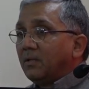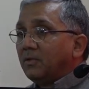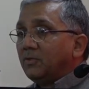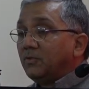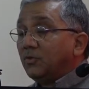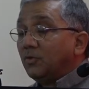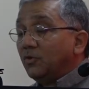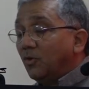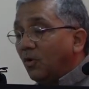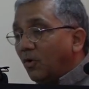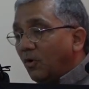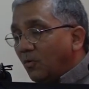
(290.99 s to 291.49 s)

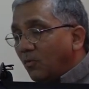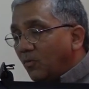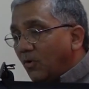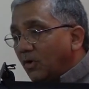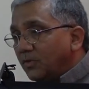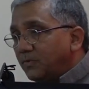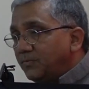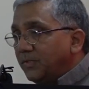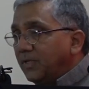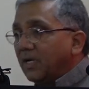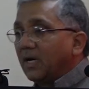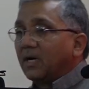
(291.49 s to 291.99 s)
to know
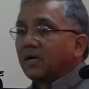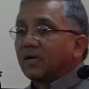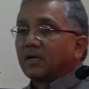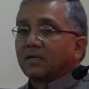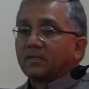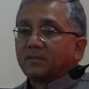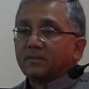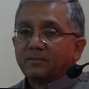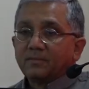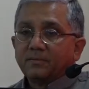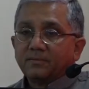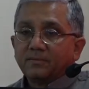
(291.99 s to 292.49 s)
what we are,
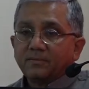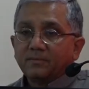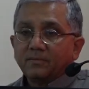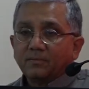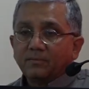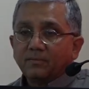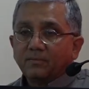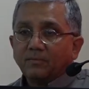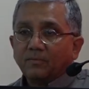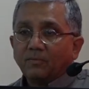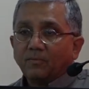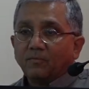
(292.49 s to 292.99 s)

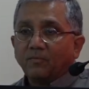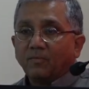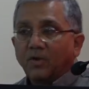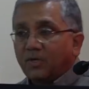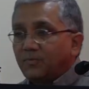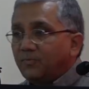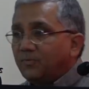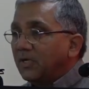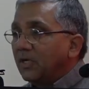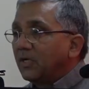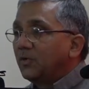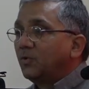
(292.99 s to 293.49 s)

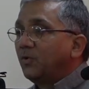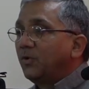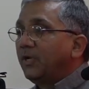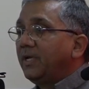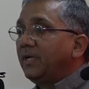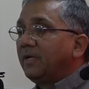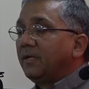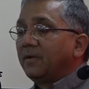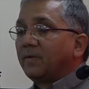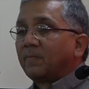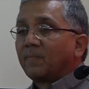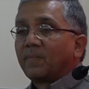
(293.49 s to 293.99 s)
what we are
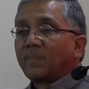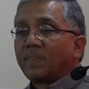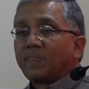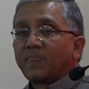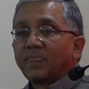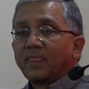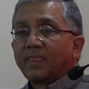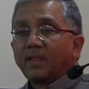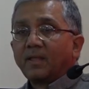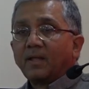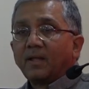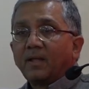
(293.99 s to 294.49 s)
doing,
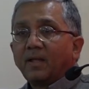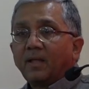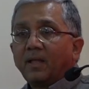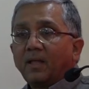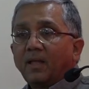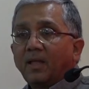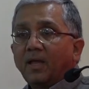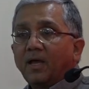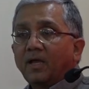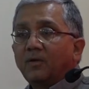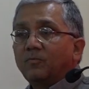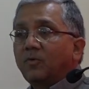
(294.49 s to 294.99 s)

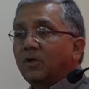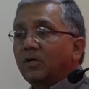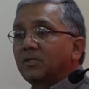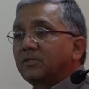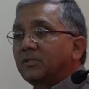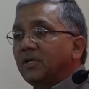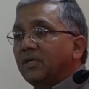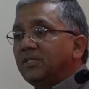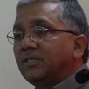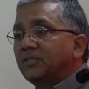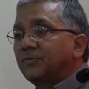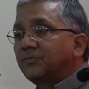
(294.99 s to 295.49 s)
and what
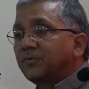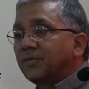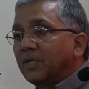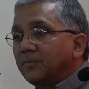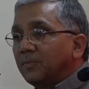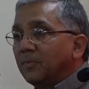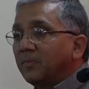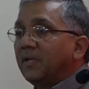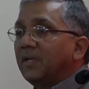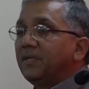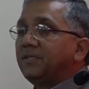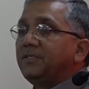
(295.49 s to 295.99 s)
kind of
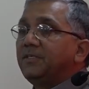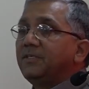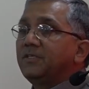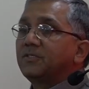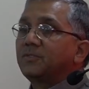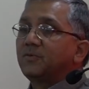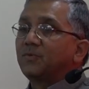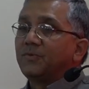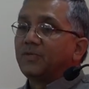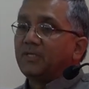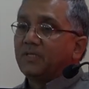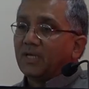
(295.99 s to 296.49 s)

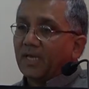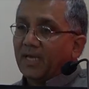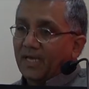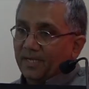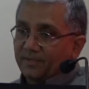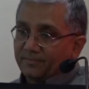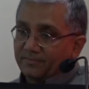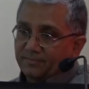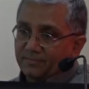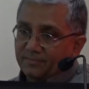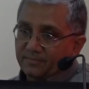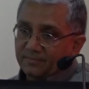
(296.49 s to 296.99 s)
capabilities we have.